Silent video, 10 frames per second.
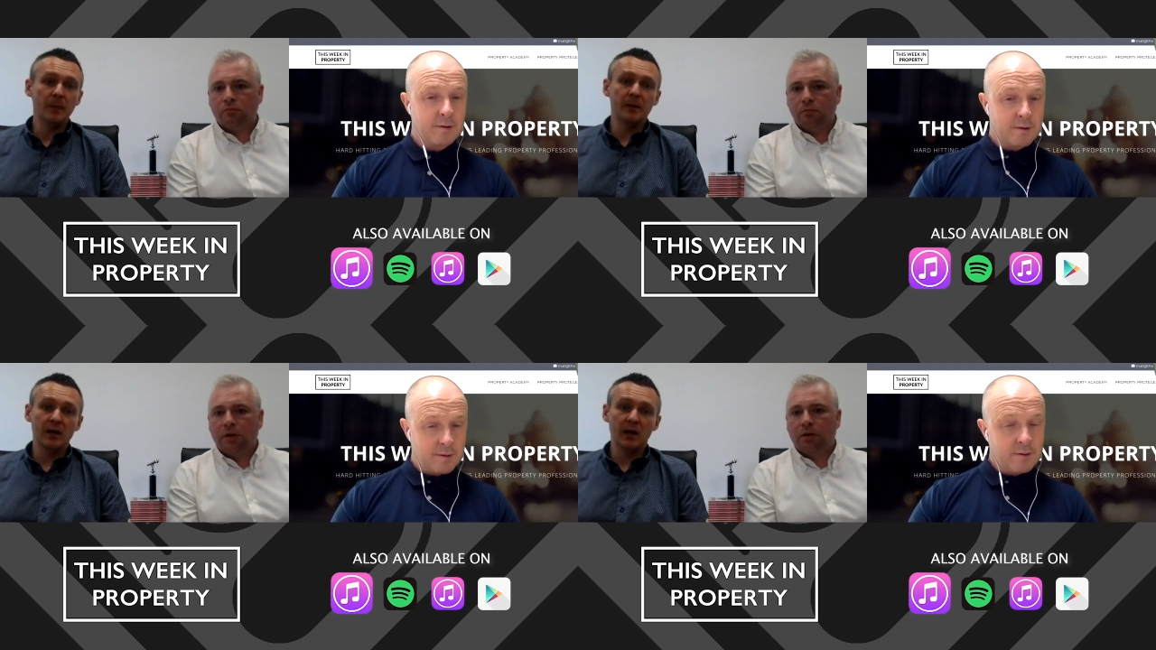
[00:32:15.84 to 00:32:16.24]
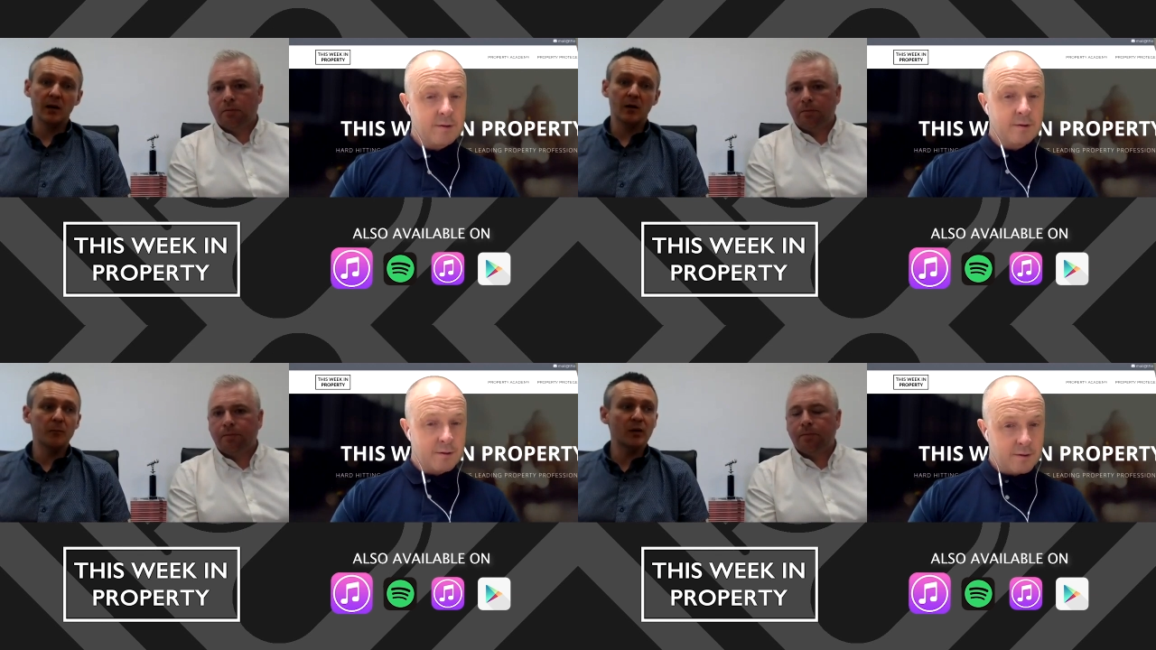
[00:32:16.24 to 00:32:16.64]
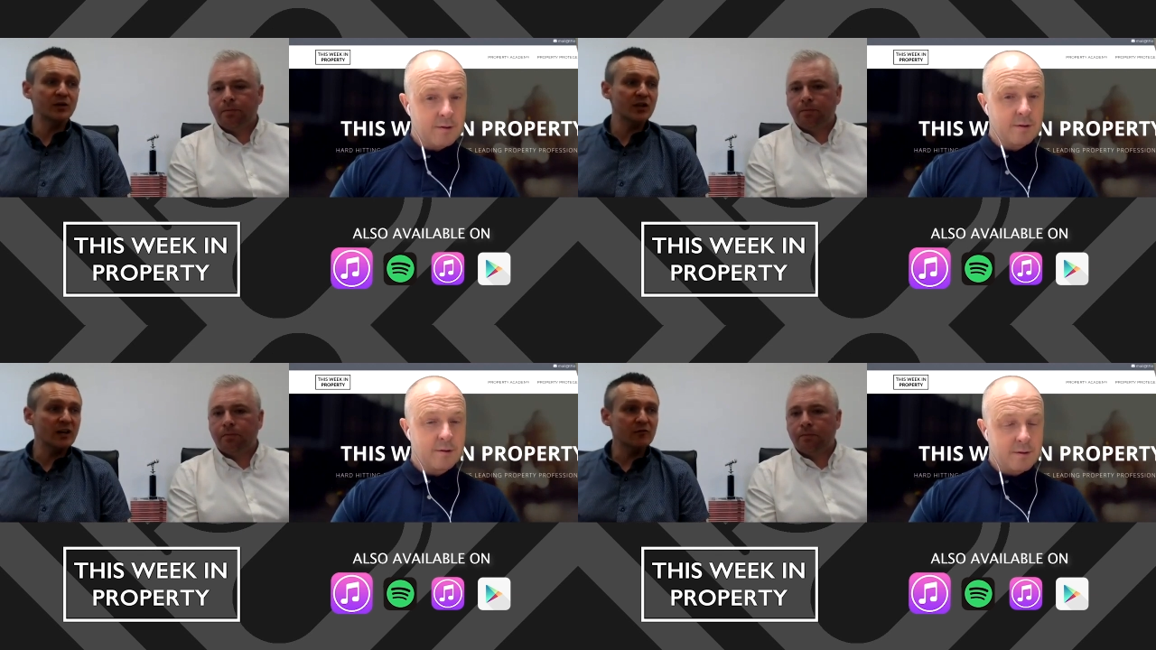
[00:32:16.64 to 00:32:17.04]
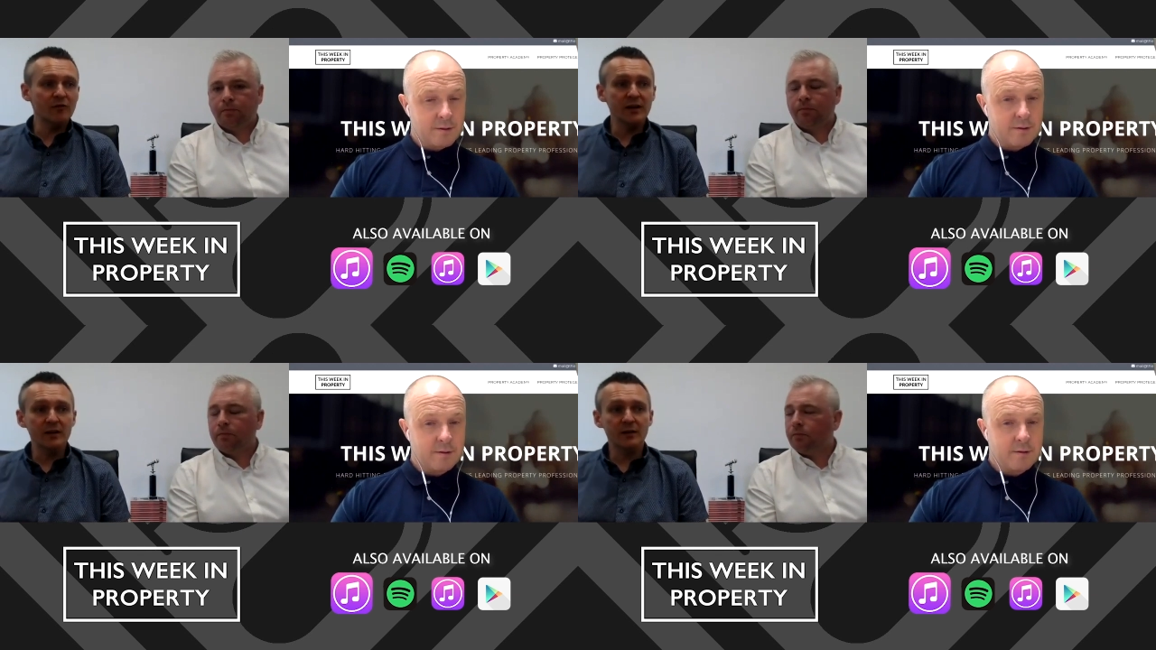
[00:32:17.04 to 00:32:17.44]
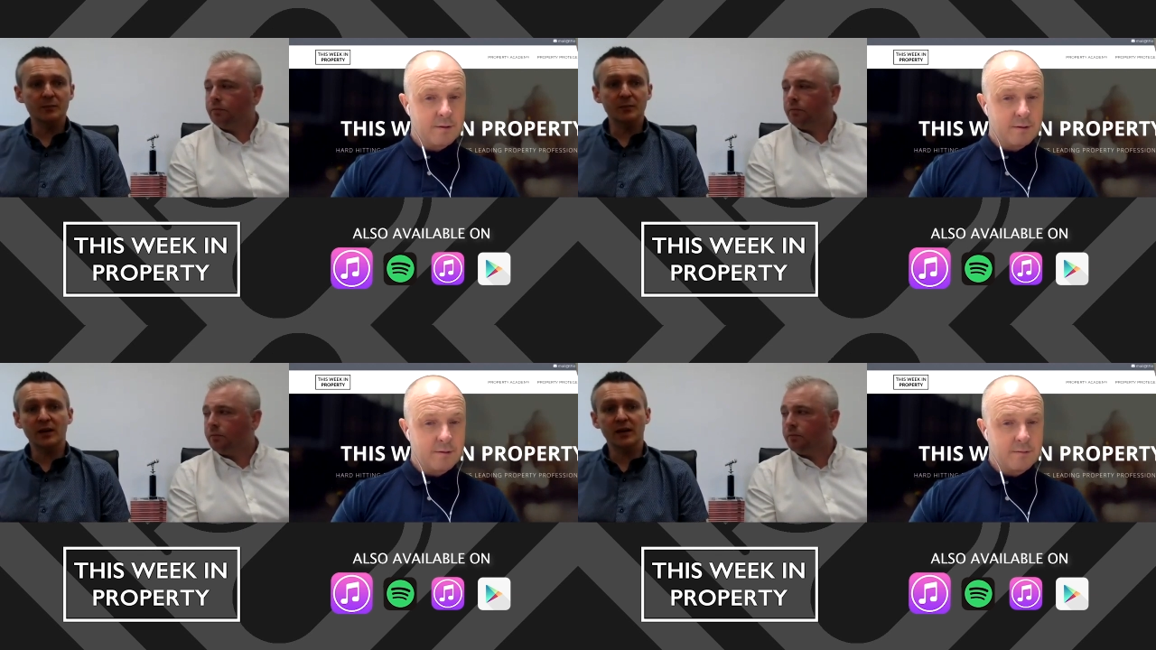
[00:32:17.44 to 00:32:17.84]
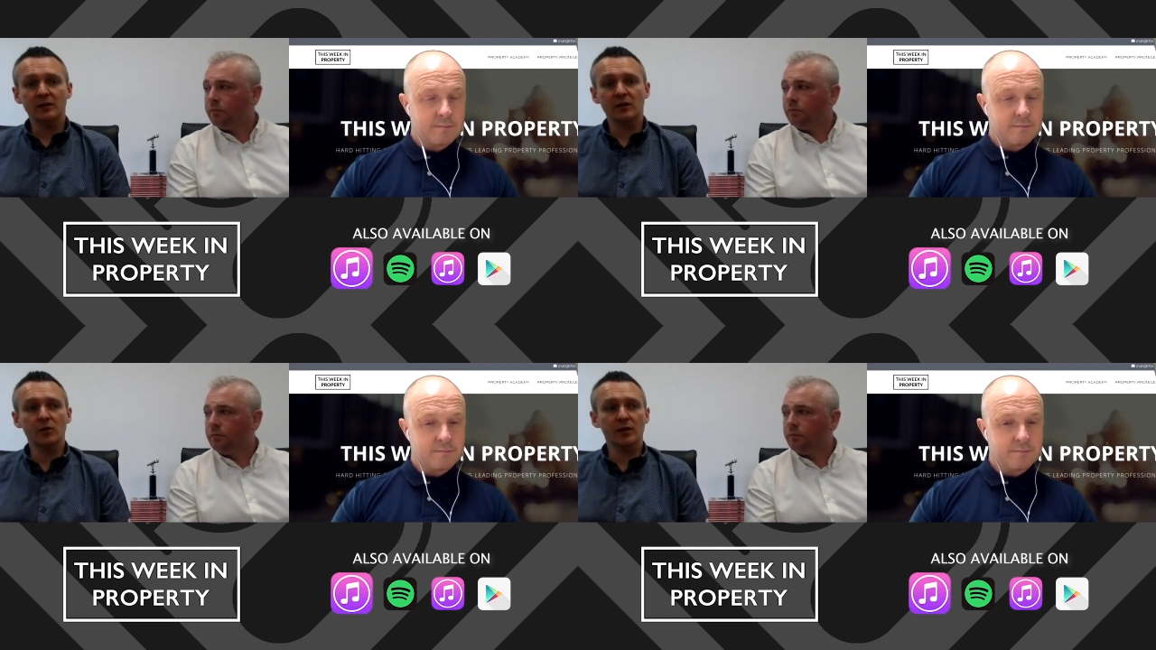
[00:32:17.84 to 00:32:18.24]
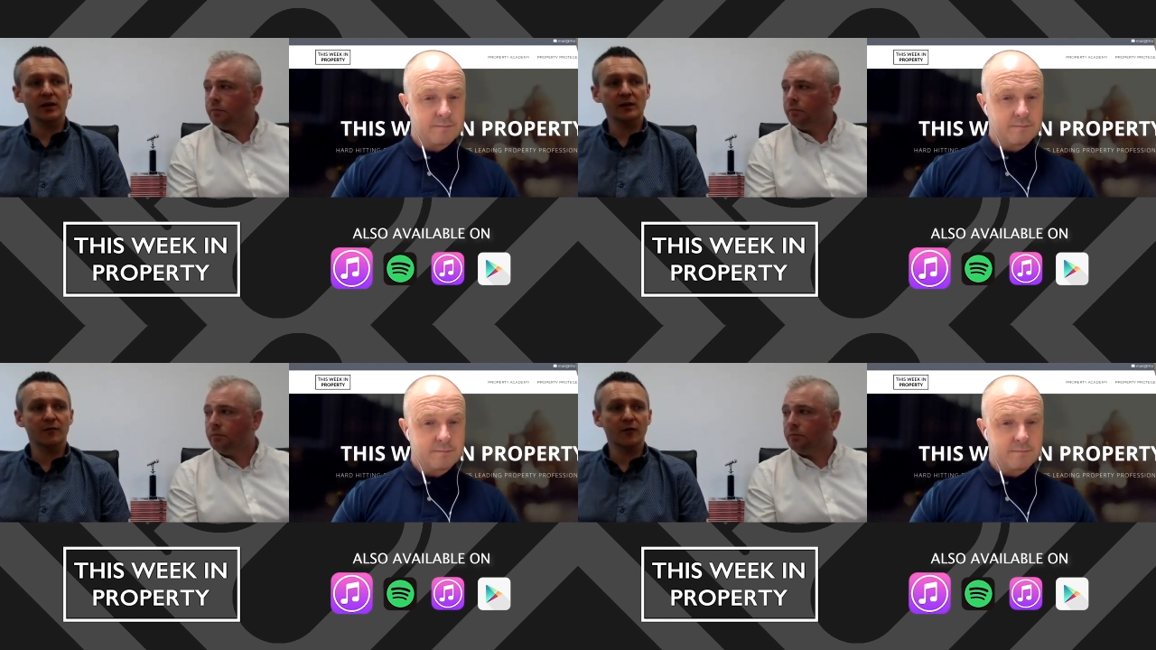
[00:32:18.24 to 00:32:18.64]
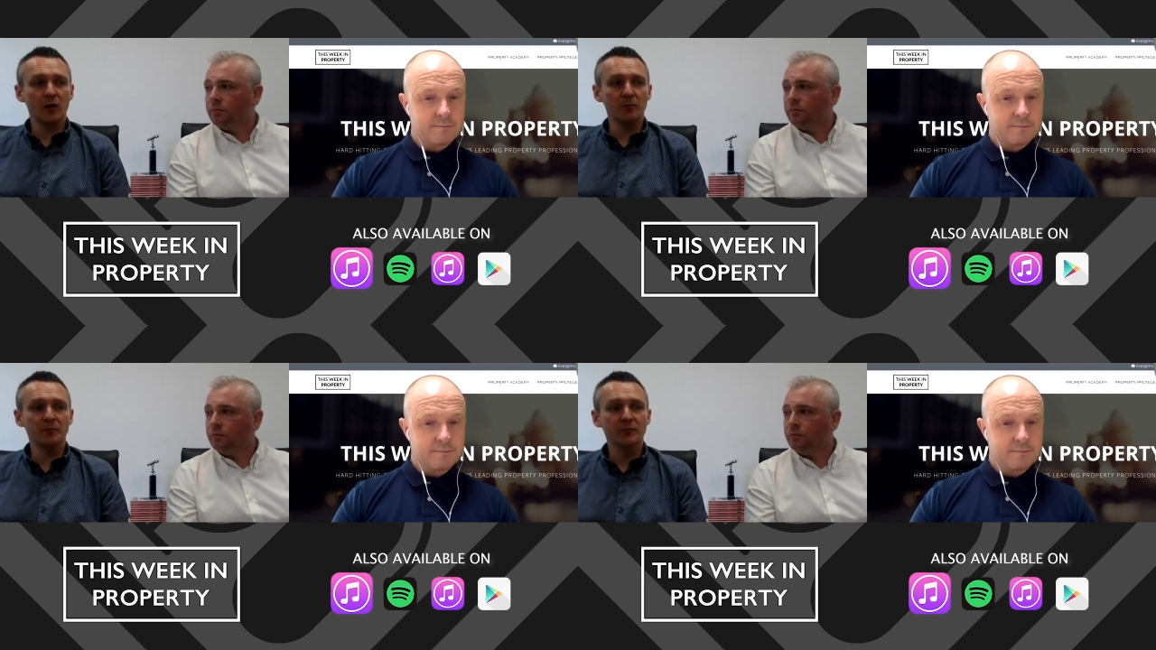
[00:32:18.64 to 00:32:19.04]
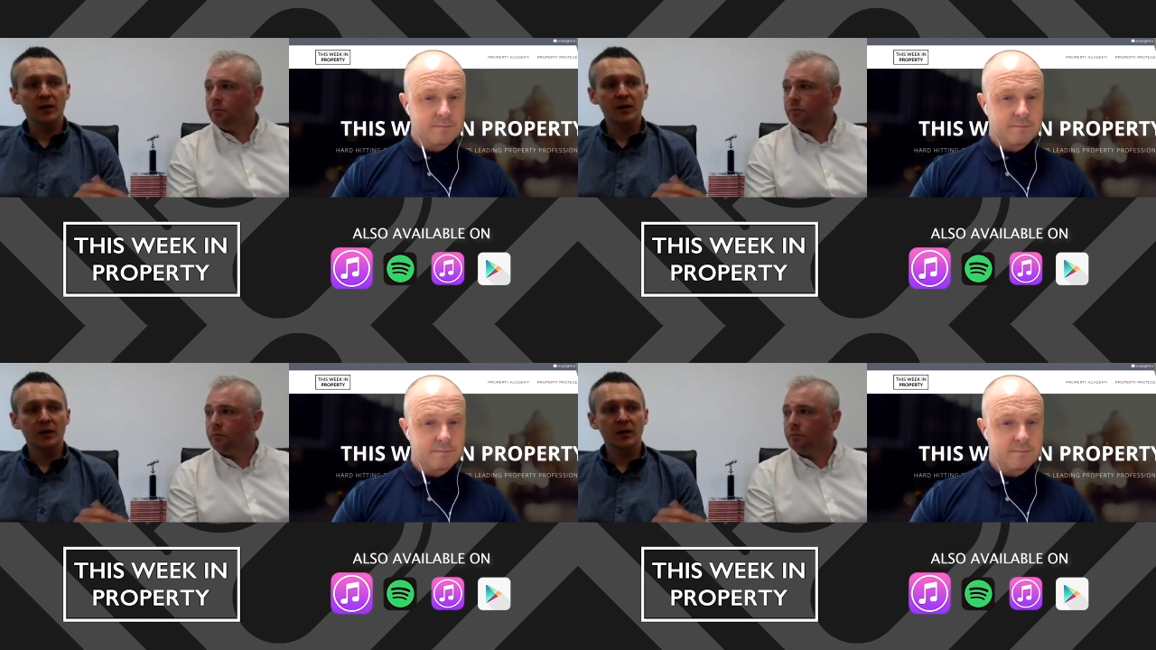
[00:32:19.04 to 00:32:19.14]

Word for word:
Speaker 1: Yeah, but generally speaking, you're looking from